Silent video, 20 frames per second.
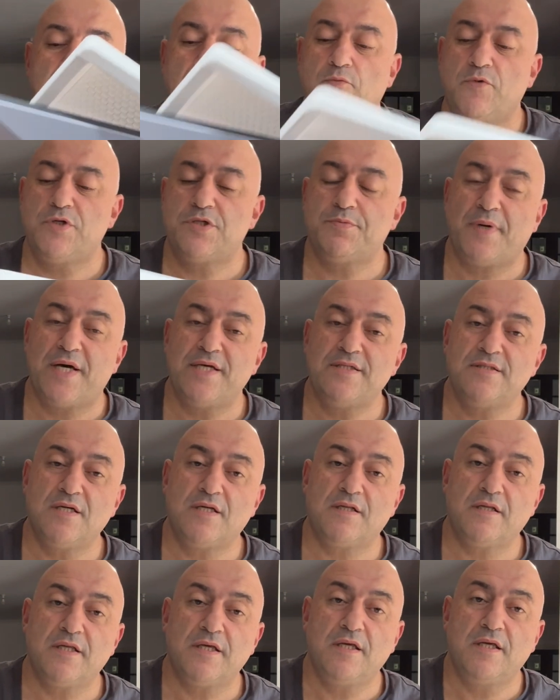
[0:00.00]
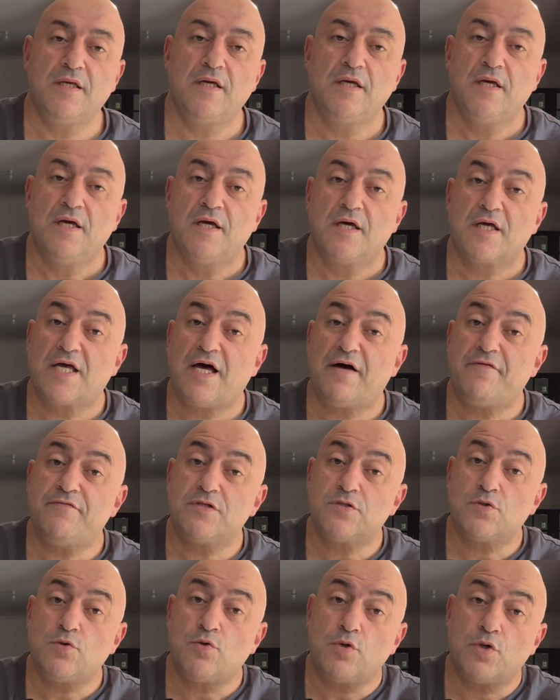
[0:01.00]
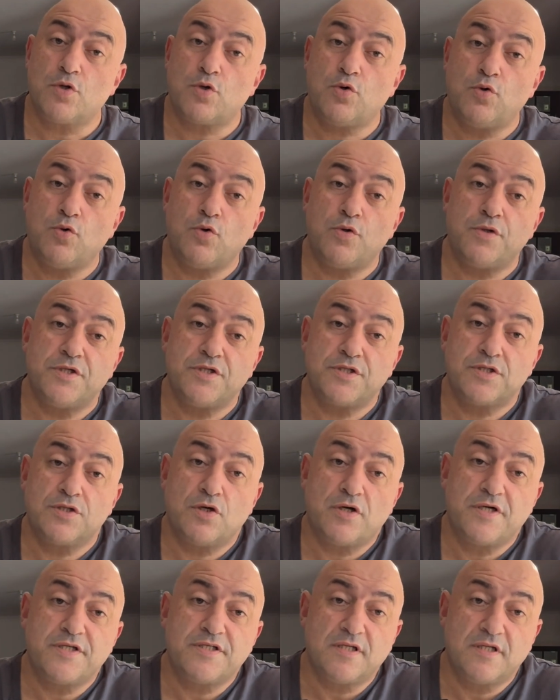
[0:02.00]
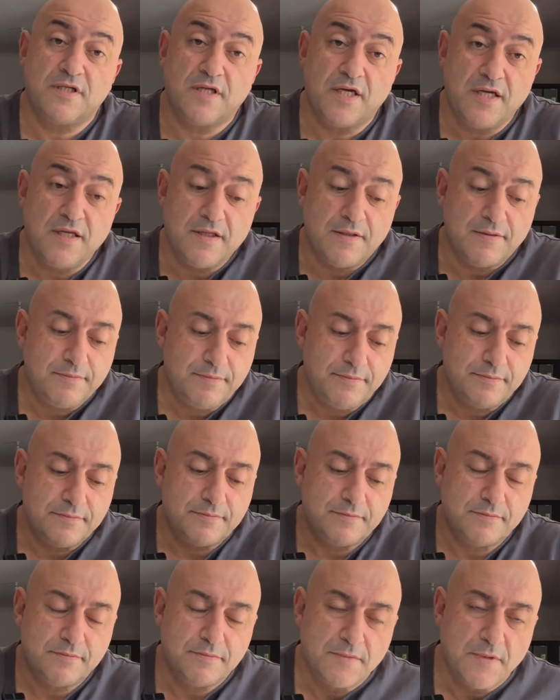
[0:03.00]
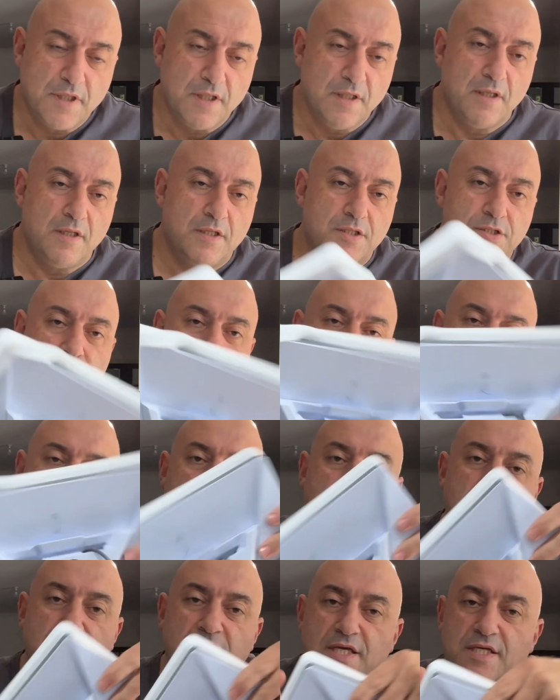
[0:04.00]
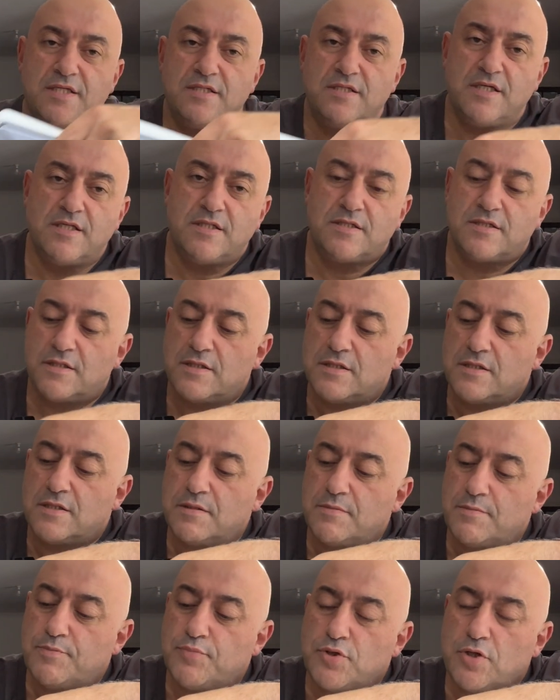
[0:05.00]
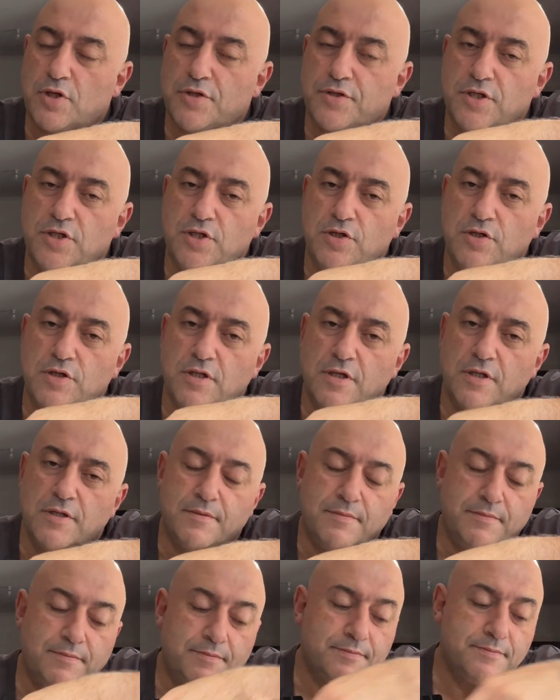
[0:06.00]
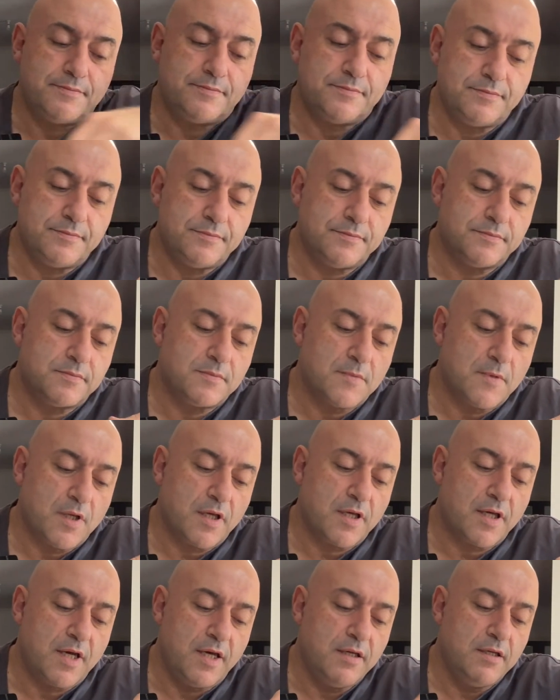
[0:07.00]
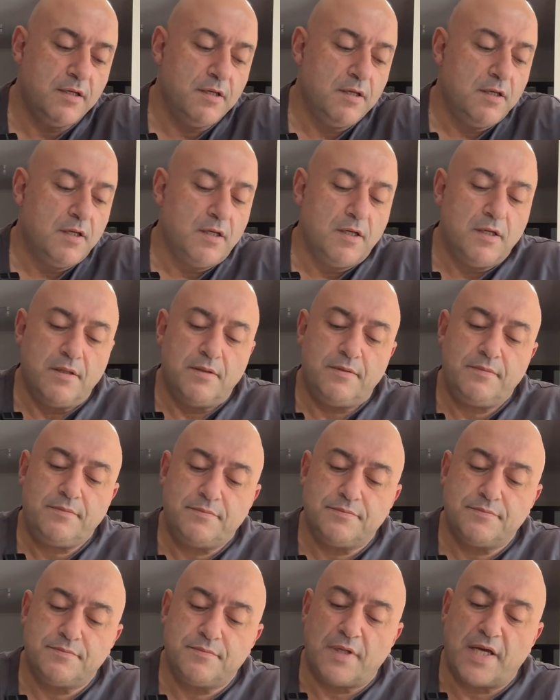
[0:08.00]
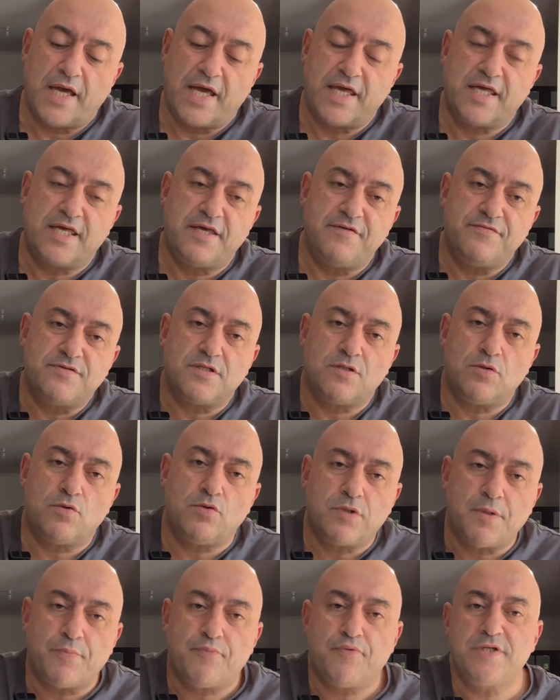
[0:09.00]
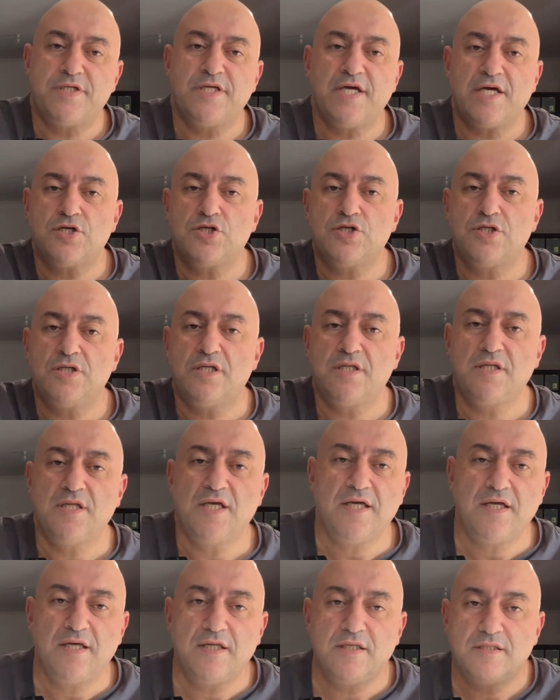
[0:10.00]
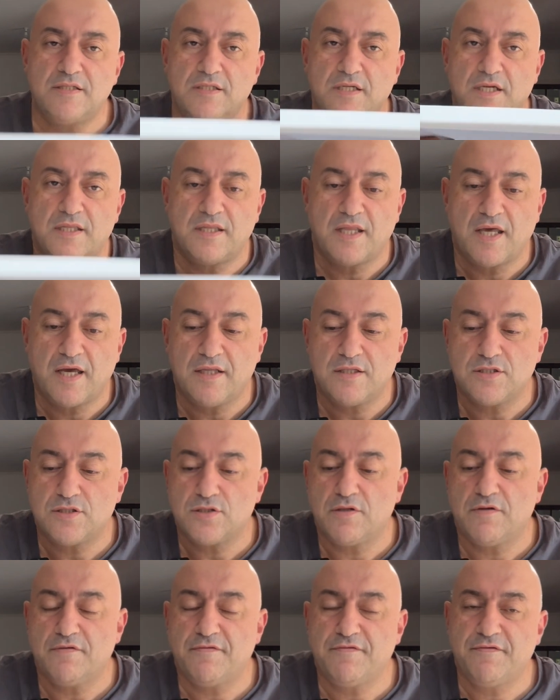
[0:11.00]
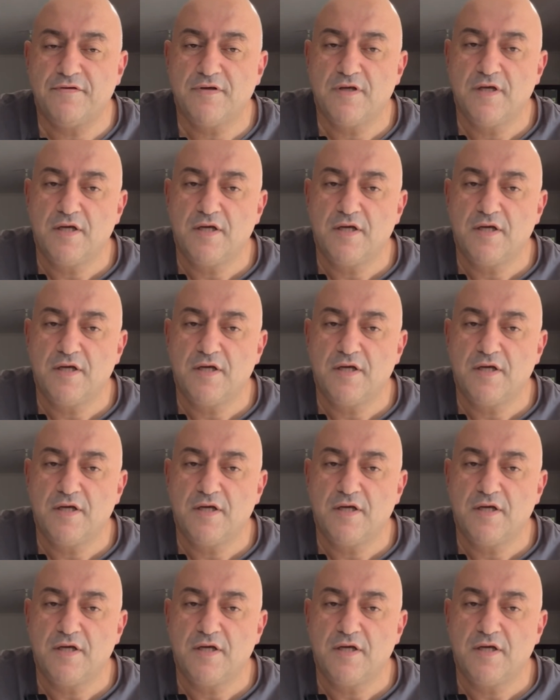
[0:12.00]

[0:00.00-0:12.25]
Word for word: which basically covers all the corners nice and neat it's really easy to put on the unit, okay? And gives it all the protection it needs in that sort of